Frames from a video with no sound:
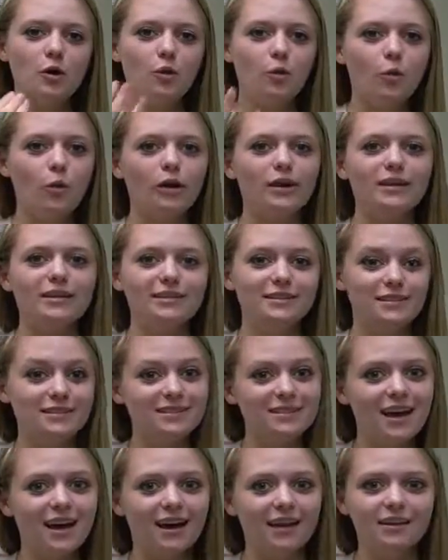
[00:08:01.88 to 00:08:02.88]
wanting to
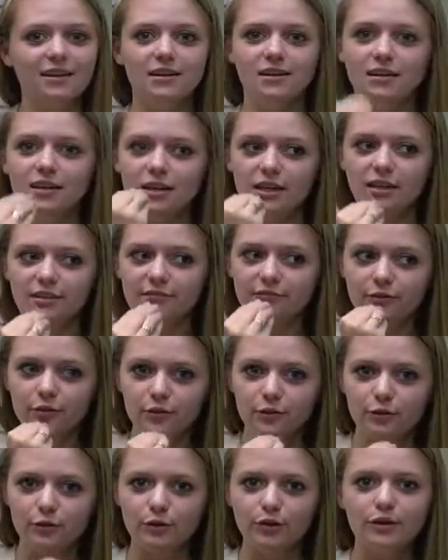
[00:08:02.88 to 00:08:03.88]
sign eat
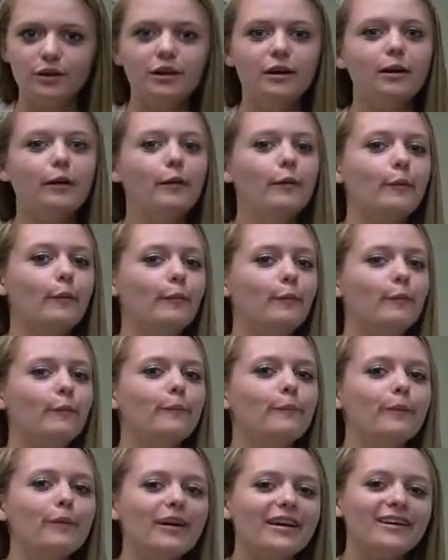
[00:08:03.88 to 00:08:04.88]
food,
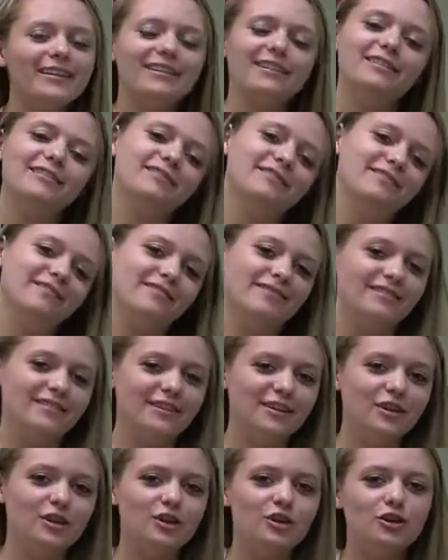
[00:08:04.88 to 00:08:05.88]
but
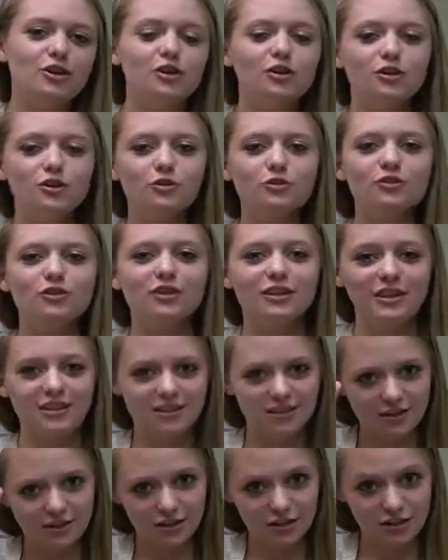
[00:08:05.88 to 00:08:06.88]
usually
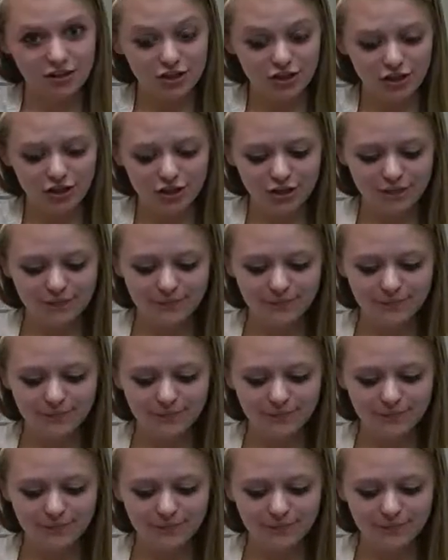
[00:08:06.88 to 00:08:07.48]
it's understood.